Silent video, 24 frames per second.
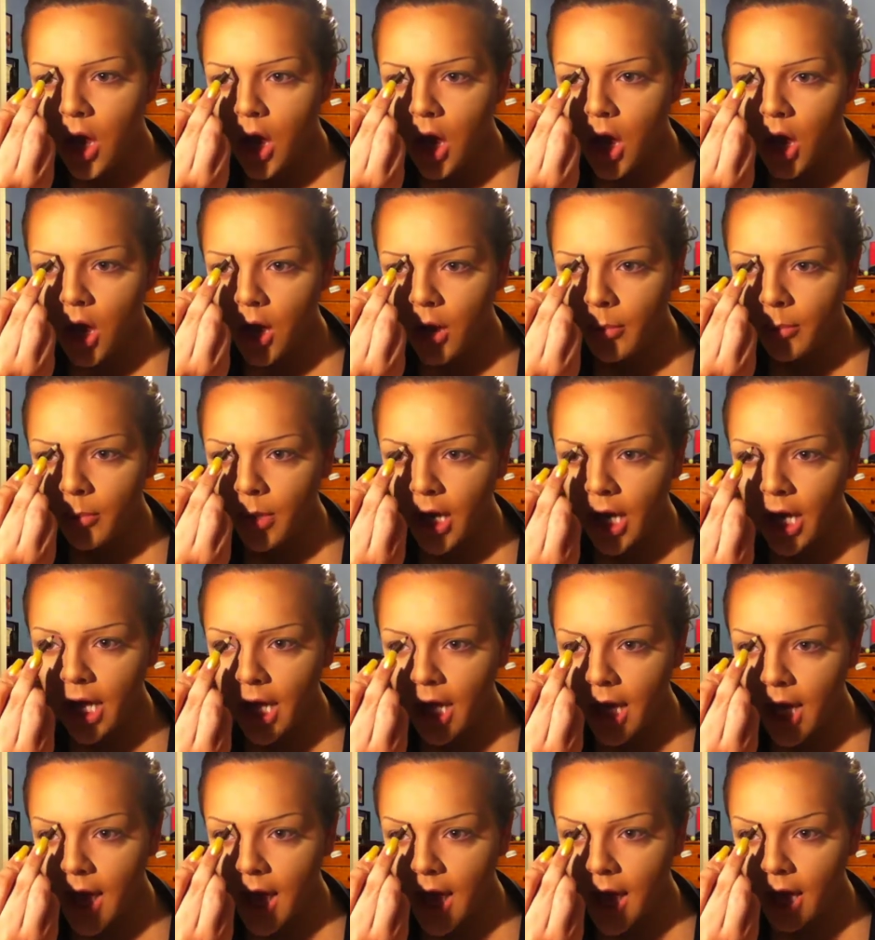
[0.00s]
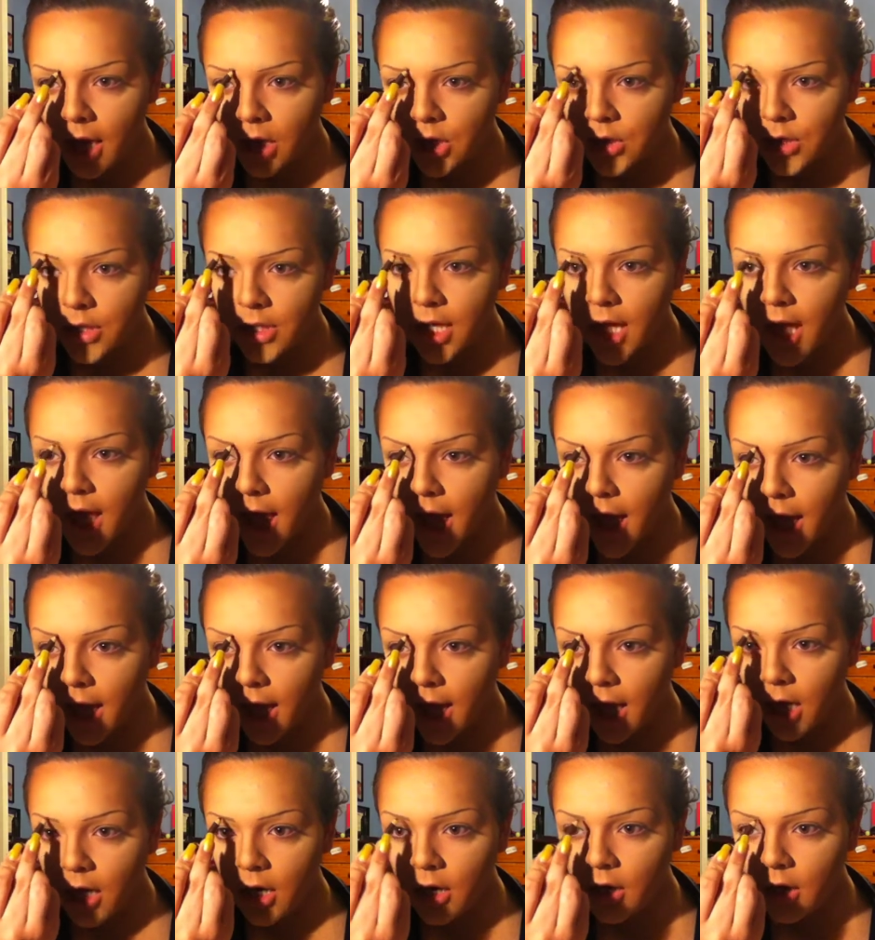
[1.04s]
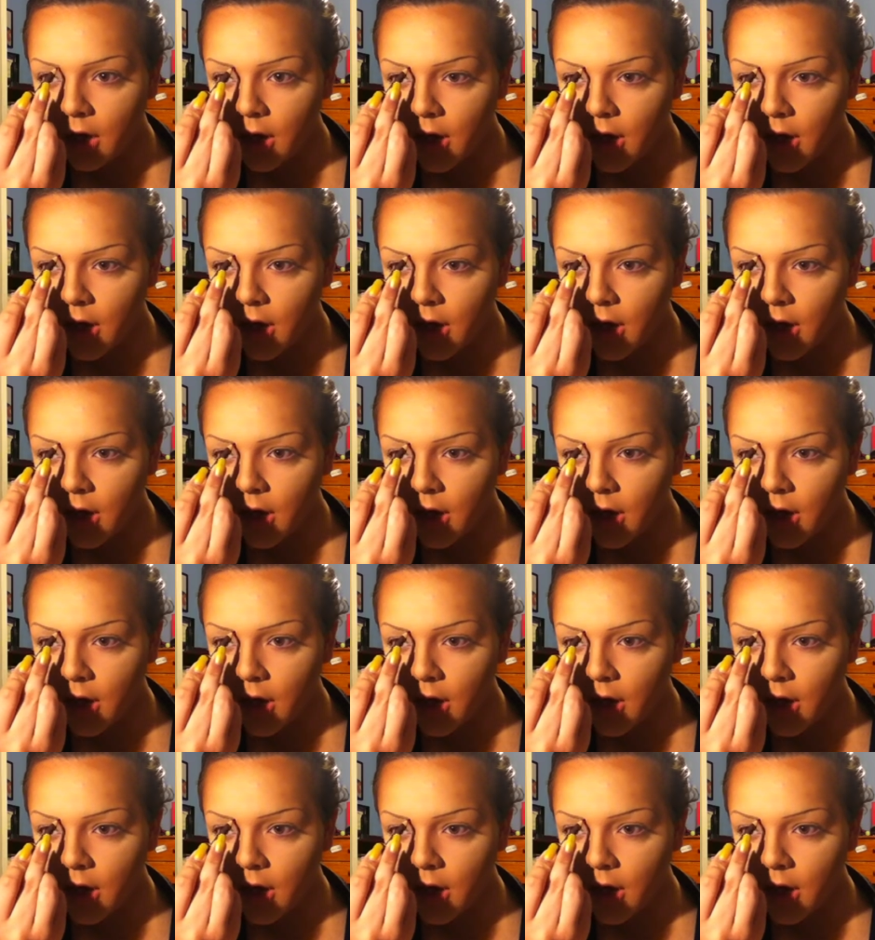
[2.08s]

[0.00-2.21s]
I actually hate